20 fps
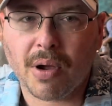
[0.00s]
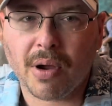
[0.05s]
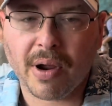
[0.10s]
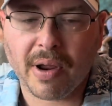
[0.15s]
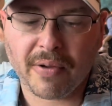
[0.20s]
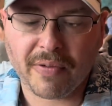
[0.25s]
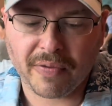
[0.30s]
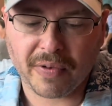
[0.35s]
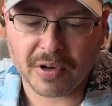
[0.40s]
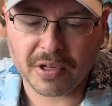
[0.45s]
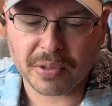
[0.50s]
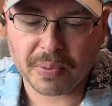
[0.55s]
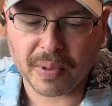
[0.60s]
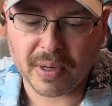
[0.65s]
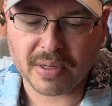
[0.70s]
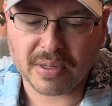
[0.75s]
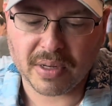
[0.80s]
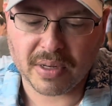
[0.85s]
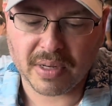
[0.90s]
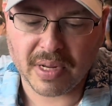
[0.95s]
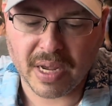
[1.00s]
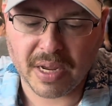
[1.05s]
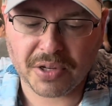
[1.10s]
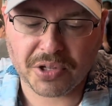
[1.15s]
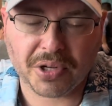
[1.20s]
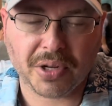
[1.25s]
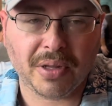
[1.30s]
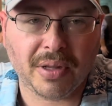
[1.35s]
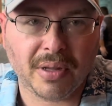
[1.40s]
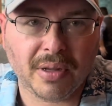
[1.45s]
Alright, first
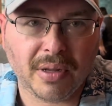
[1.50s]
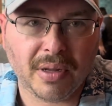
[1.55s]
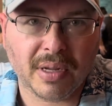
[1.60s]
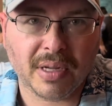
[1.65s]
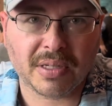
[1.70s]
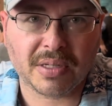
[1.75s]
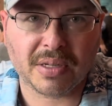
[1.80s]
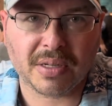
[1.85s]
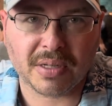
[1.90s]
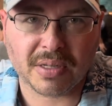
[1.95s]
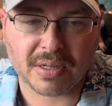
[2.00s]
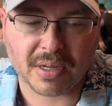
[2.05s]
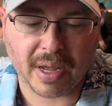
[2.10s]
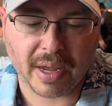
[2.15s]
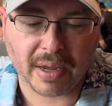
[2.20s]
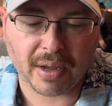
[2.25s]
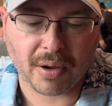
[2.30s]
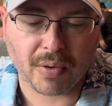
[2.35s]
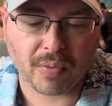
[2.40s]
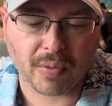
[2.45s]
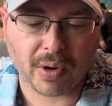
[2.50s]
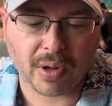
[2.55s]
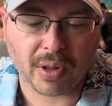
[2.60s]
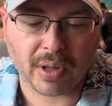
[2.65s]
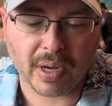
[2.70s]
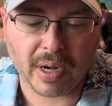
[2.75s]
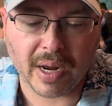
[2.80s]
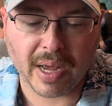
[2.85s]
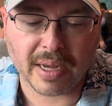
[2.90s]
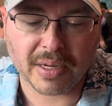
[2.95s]
presentation. This is like a
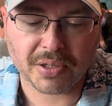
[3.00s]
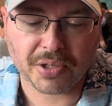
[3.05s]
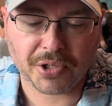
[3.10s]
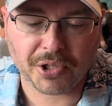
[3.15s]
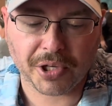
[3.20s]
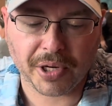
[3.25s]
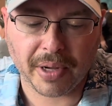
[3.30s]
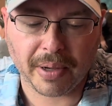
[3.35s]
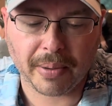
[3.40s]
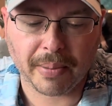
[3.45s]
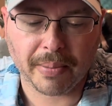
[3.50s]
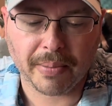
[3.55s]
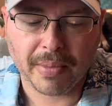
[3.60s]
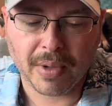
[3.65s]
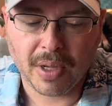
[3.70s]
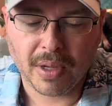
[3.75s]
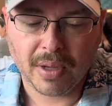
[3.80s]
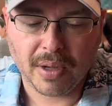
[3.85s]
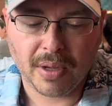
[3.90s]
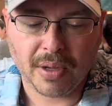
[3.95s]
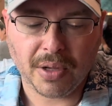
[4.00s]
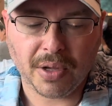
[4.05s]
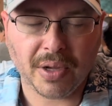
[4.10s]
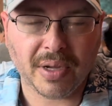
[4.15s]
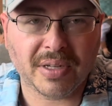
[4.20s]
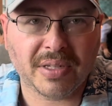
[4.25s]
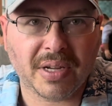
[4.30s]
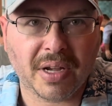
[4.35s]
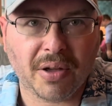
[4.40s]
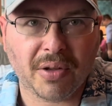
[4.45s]
really nice chip. You
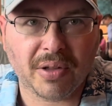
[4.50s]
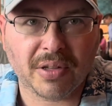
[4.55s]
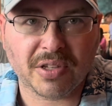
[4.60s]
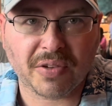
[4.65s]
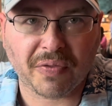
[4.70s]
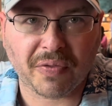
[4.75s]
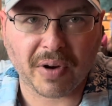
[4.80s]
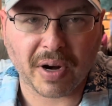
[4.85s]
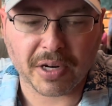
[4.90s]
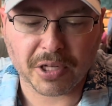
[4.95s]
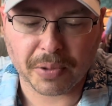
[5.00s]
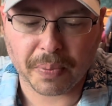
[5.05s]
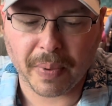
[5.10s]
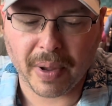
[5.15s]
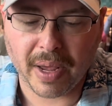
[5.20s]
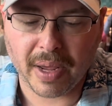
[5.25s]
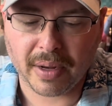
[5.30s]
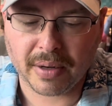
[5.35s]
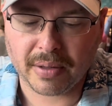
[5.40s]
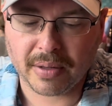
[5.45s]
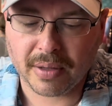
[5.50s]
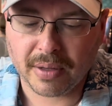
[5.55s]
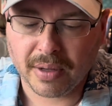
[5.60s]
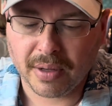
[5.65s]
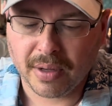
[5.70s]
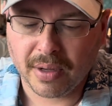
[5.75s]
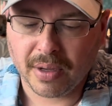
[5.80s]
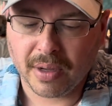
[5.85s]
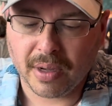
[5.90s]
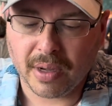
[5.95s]
can tell it's fresh baked.
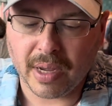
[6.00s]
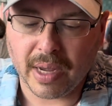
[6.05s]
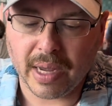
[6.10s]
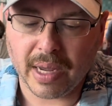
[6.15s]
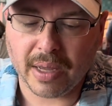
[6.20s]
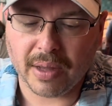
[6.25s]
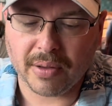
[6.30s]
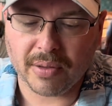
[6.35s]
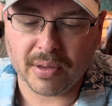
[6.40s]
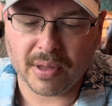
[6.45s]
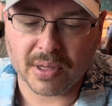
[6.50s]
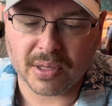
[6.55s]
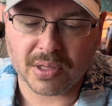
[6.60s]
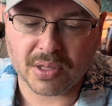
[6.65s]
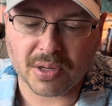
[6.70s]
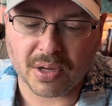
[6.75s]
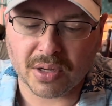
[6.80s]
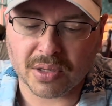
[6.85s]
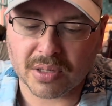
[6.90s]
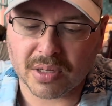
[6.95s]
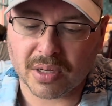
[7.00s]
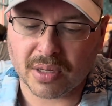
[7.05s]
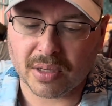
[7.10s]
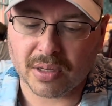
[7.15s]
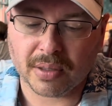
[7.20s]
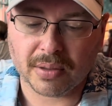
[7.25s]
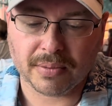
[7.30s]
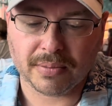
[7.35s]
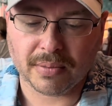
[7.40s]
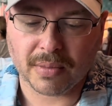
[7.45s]
And the
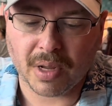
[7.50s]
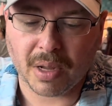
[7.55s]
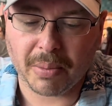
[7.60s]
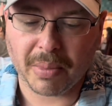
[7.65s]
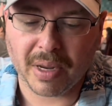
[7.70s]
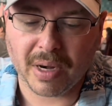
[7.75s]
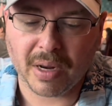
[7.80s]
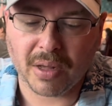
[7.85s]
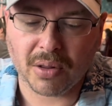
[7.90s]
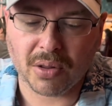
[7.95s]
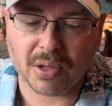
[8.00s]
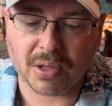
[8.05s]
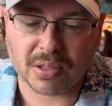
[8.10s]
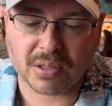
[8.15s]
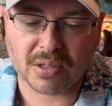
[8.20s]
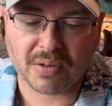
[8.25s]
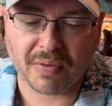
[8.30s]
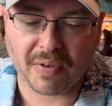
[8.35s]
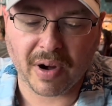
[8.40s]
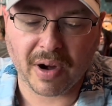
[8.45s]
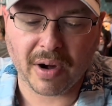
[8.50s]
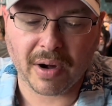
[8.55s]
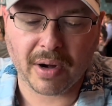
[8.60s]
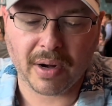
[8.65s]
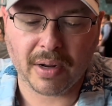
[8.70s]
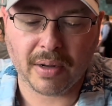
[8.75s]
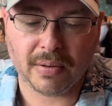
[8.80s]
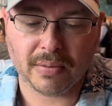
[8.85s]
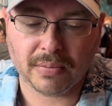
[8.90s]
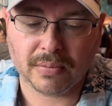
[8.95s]
salsa, I mean, it looks
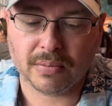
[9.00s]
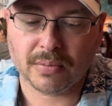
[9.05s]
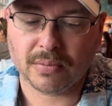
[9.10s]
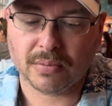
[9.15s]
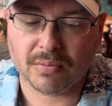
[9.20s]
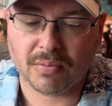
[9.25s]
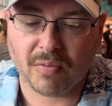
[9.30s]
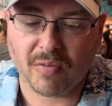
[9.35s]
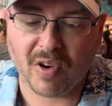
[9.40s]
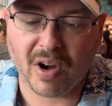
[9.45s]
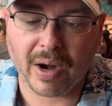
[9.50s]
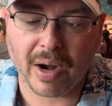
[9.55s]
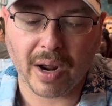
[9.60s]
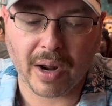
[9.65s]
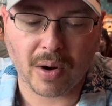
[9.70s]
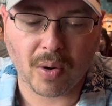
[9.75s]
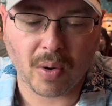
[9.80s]
very, very high